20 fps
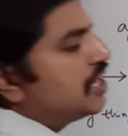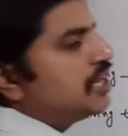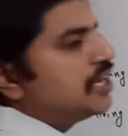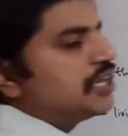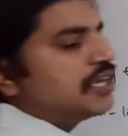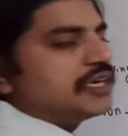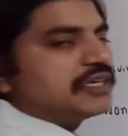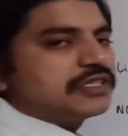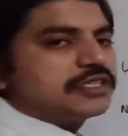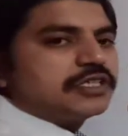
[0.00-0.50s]

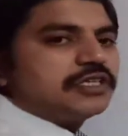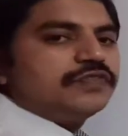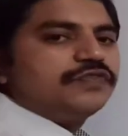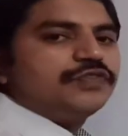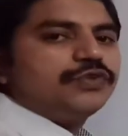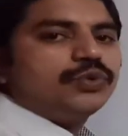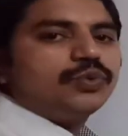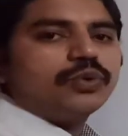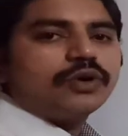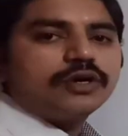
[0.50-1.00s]
days. If
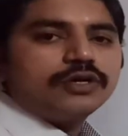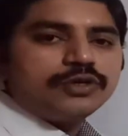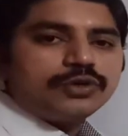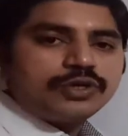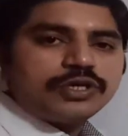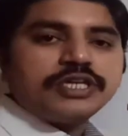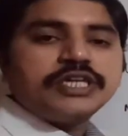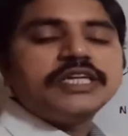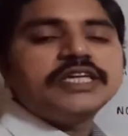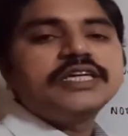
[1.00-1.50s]
you want to
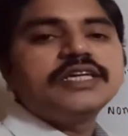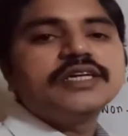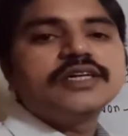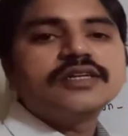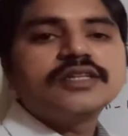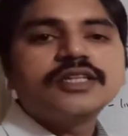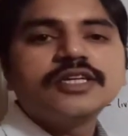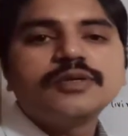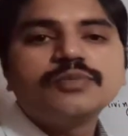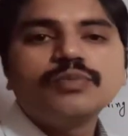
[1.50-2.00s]

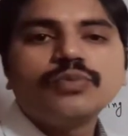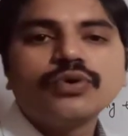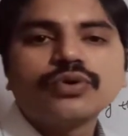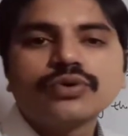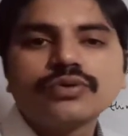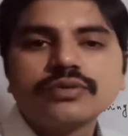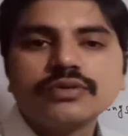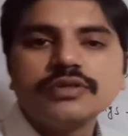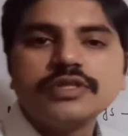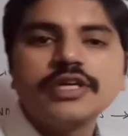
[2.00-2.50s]
tear that
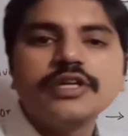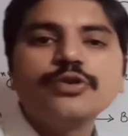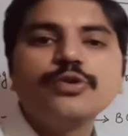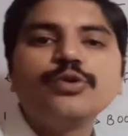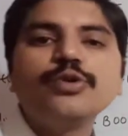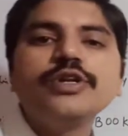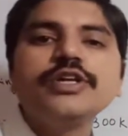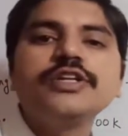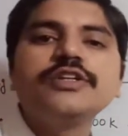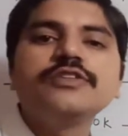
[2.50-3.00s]
book, then
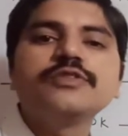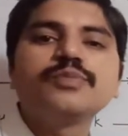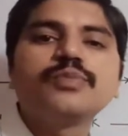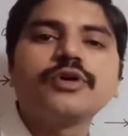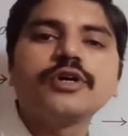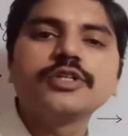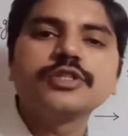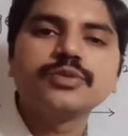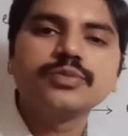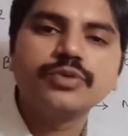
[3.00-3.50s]
only it is
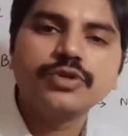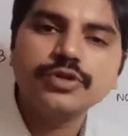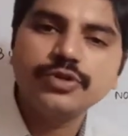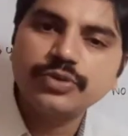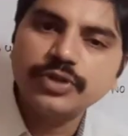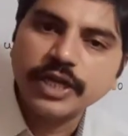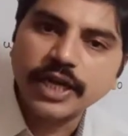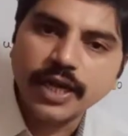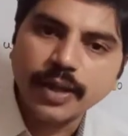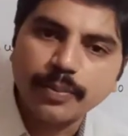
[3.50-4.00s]
possible to
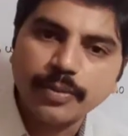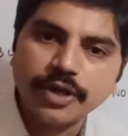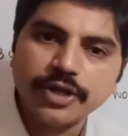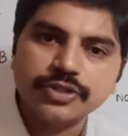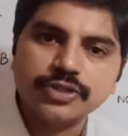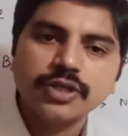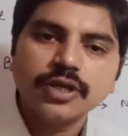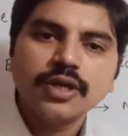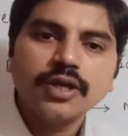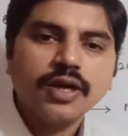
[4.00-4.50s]

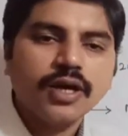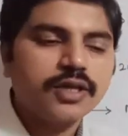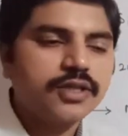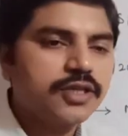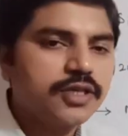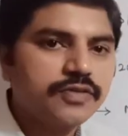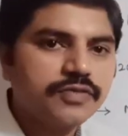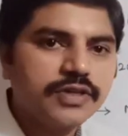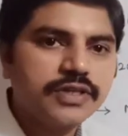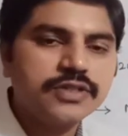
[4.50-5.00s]
damage.
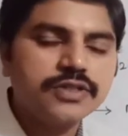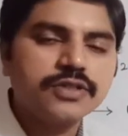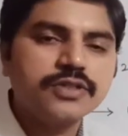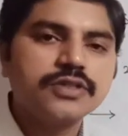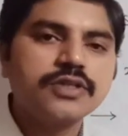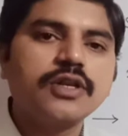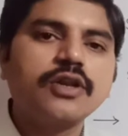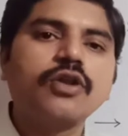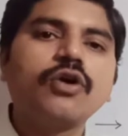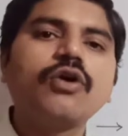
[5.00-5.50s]
Otherwise, it's
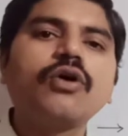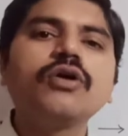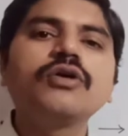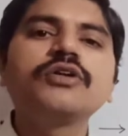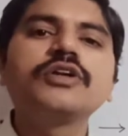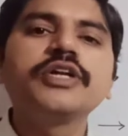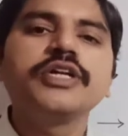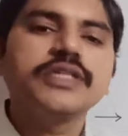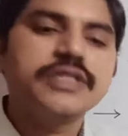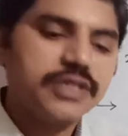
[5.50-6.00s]
a
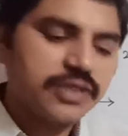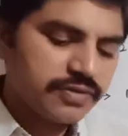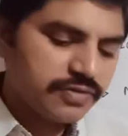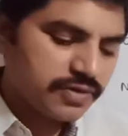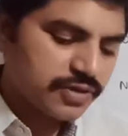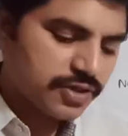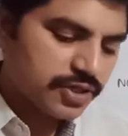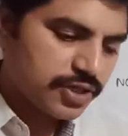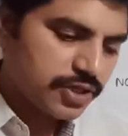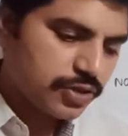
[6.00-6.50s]
long days it will
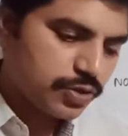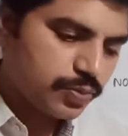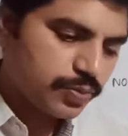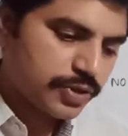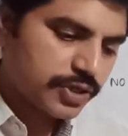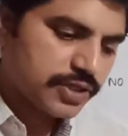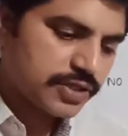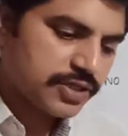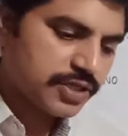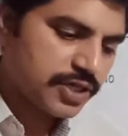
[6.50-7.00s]
try to
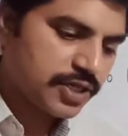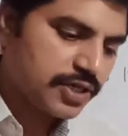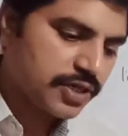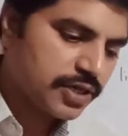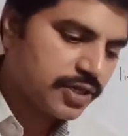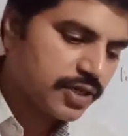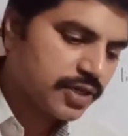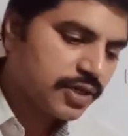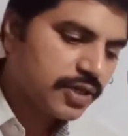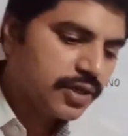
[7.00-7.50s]

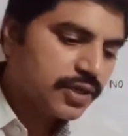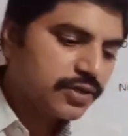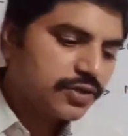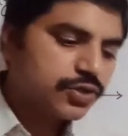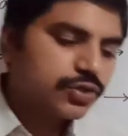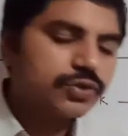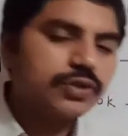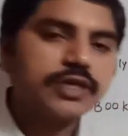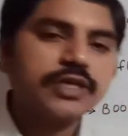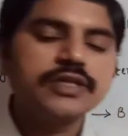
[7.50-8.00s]
present.
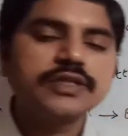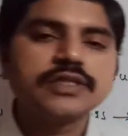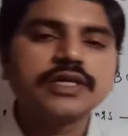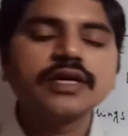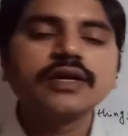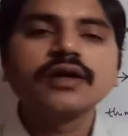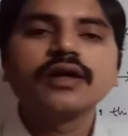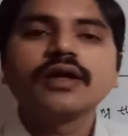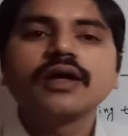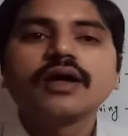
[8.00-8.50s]
So that is
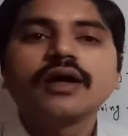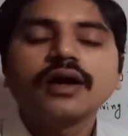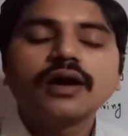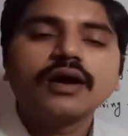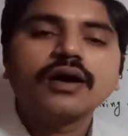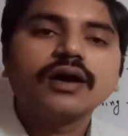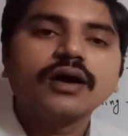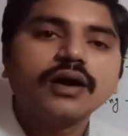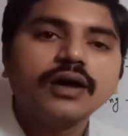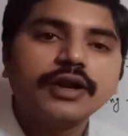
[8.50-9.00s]
a
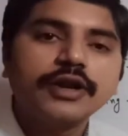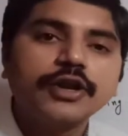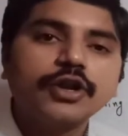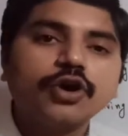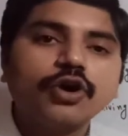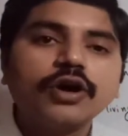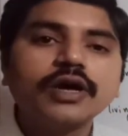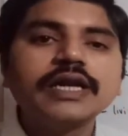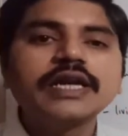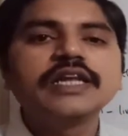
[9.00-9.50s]

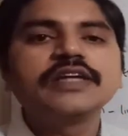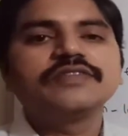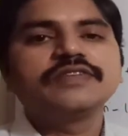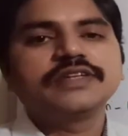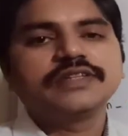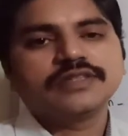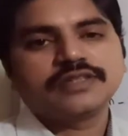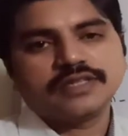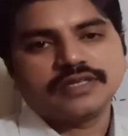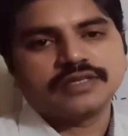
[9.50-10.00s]

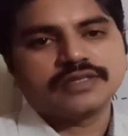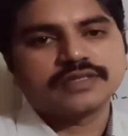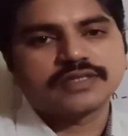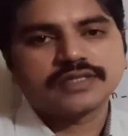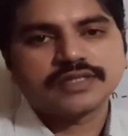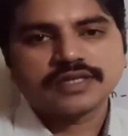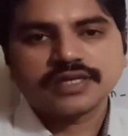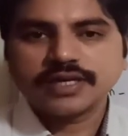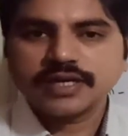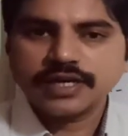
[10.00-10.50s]
non-living
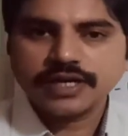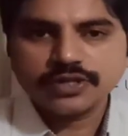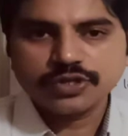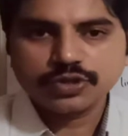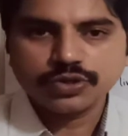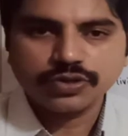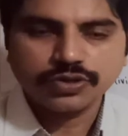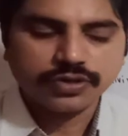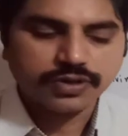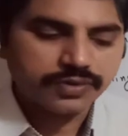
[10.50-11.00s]
things. Correct
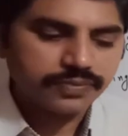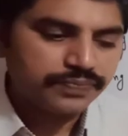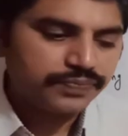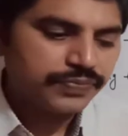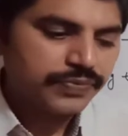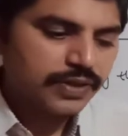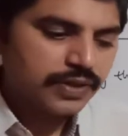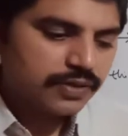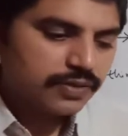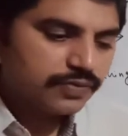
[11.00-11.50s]
or not?
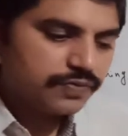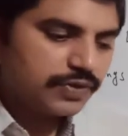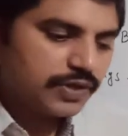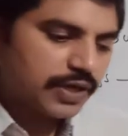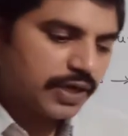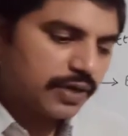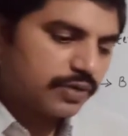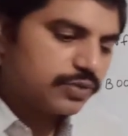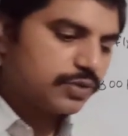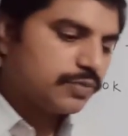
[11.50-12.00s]
We
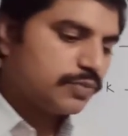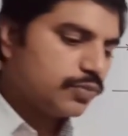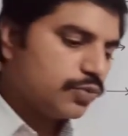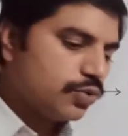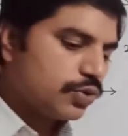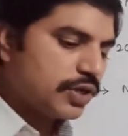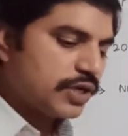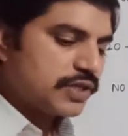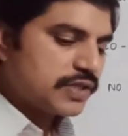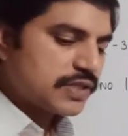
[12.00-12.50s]
have the
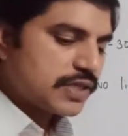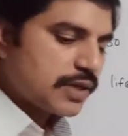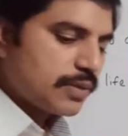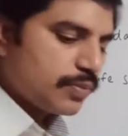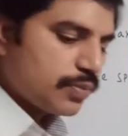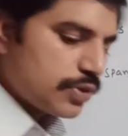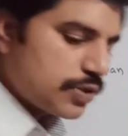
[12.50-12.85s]
more examples